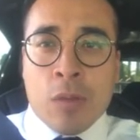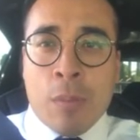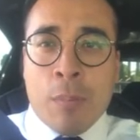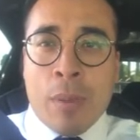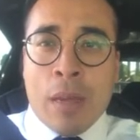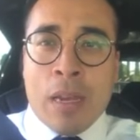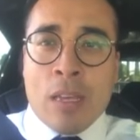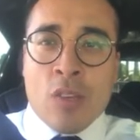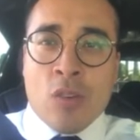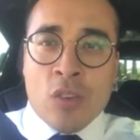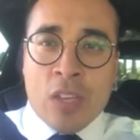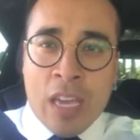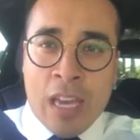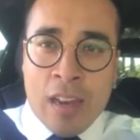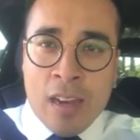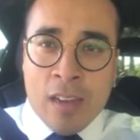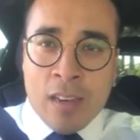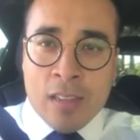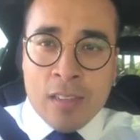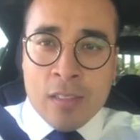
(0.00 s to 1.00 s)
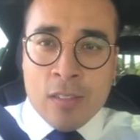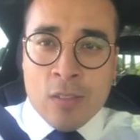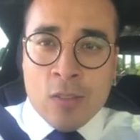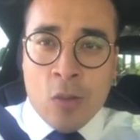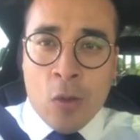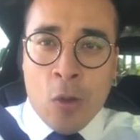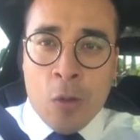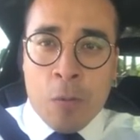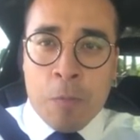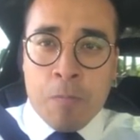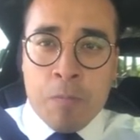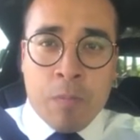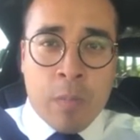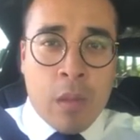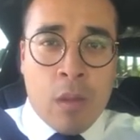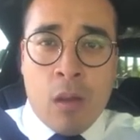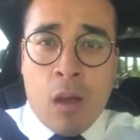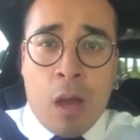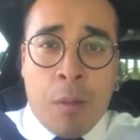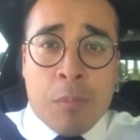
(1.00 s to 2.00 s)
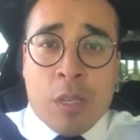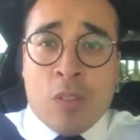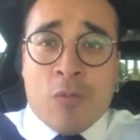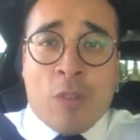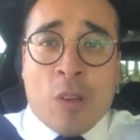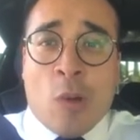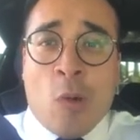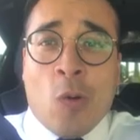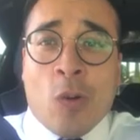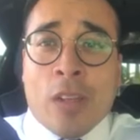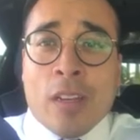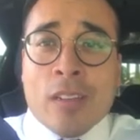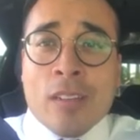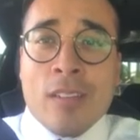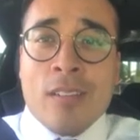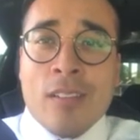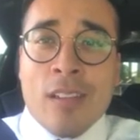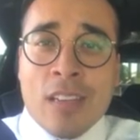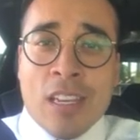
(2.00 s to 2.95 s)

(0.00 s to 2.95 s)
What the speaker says: the better you get at it. So I'm just recording.